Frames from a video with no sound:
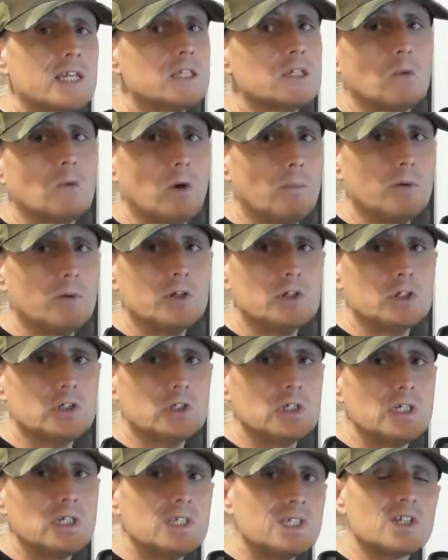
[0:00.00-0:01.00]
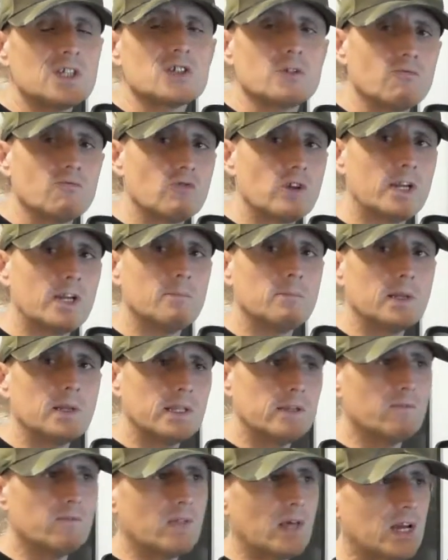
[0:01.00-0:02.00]
saying to her, but she doesn't really
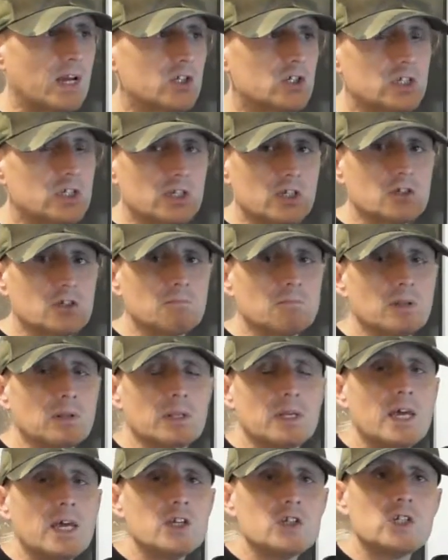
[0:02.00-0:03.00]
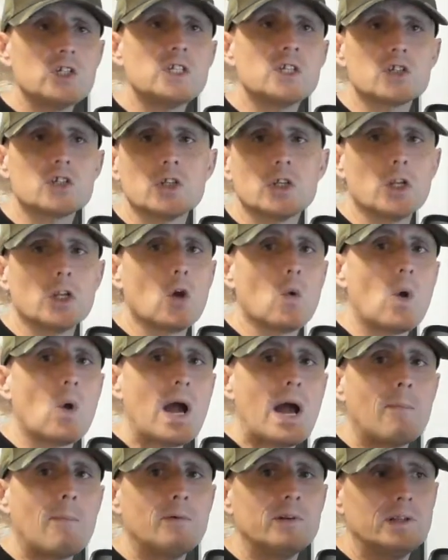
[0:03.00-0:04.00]
believe that. She doesn't believe. she doesn't
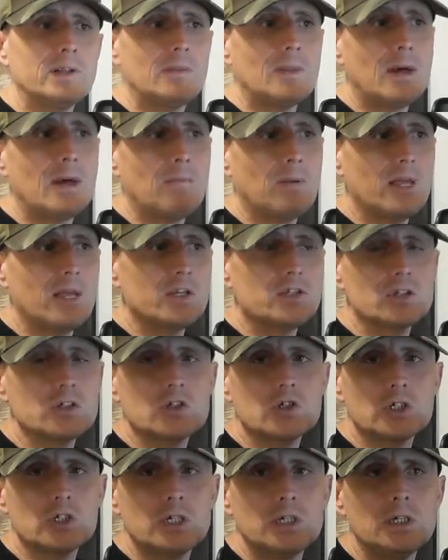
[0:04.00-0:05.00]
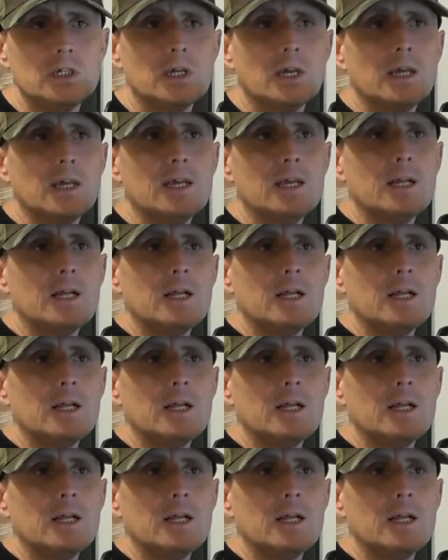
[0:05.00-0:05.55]
know what happened in that place, and she.